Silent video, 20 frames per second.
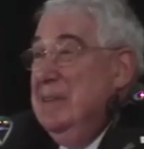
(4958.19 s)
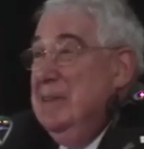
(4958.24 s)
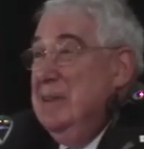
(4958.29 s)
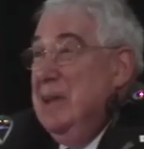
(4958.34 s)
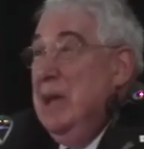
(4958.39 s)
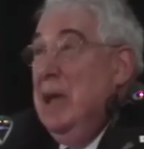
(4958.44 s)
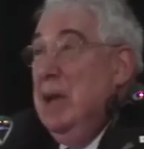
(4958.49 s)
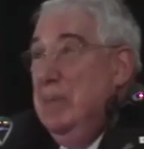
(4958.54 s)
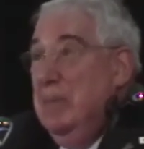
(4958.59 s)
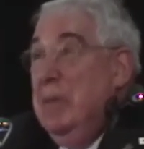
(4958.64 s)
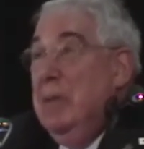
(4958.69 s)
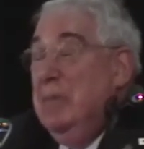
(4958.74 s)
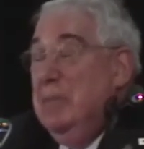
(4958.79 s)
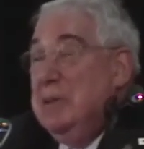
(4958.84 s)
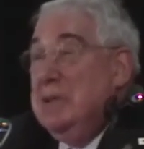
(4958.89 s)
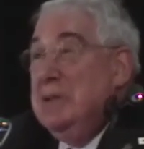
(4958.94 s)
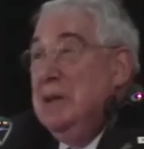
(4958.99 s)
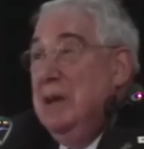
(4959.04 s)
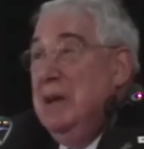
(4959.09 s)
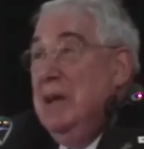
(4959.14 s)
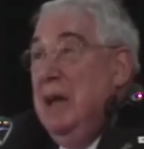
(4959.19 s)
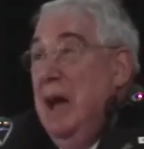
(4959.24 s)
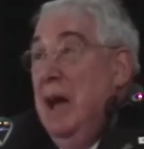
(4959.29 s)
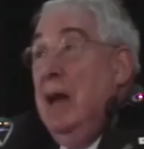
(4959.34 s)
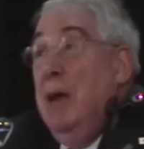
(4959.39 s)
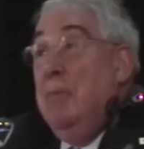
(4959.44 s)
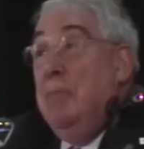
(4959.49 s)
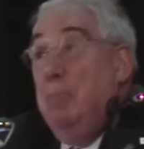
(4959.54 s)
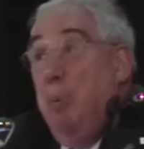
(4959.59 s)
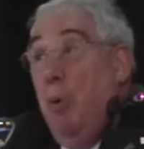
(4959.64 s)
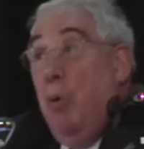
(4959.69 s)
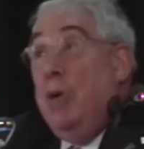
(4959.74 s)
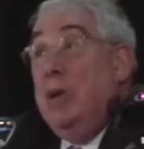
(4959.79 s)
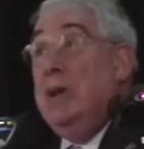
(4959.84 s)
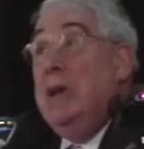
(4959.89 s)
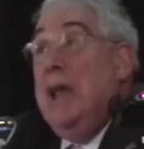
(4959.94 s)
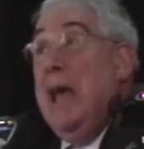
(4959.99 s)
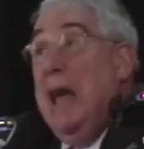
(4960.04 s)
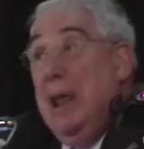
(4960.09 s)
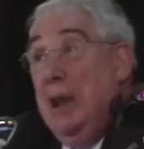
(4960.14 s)
To him, that was an
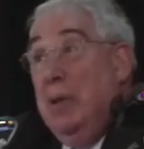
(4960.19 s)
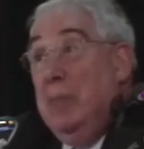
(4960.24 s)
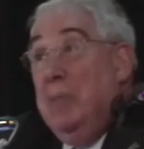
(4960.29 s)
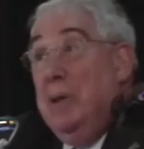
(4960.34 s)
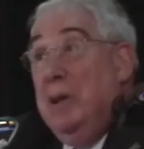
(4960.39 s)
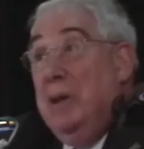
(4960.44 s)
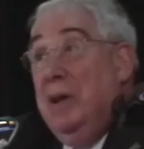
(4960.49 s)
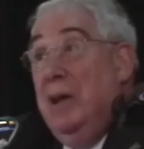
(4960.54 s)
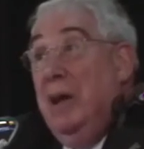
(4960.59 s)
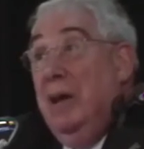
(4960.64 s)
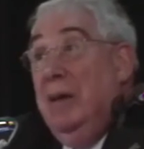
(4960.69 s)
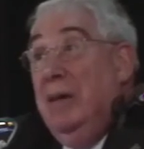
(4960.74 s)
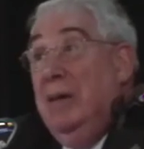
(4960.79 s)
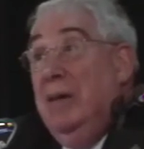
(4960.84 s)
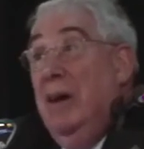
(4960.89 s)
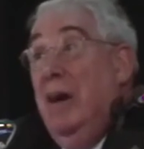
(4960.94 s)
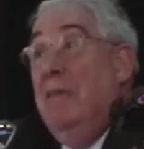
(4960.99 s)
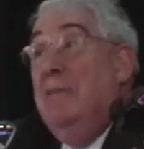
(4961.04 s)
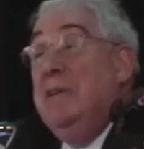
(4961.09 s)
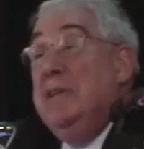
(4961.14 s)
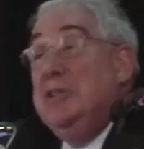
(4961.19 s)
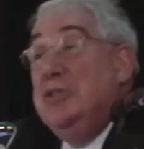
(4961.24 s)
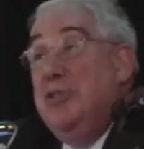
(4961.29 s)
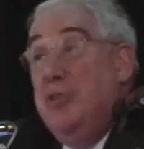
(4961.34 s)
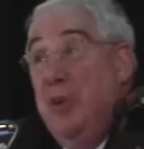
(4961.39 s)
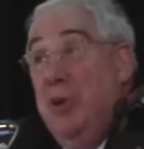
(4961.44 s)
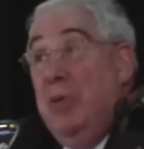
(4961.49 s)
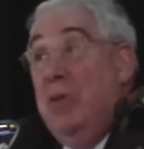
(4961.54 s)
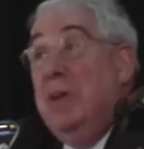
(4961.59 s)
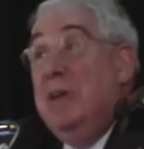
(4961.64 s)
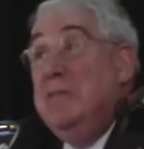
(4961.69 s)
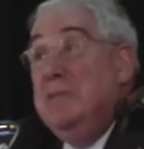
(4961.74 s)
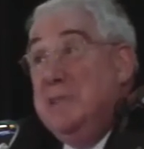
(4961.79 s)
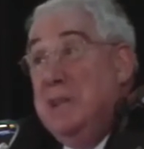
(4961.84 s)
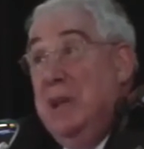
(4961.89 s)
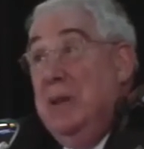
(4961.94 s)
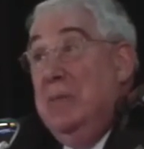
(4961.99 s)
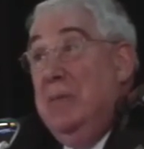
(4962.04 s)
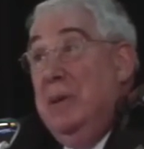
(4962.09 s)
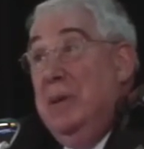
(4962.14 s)
important element of his theory of
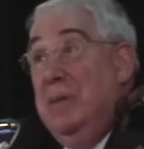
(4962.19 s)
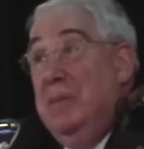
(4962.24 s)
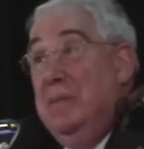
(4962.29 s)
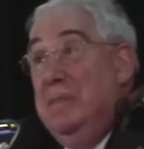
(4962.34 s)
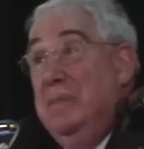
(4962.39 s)
cinema,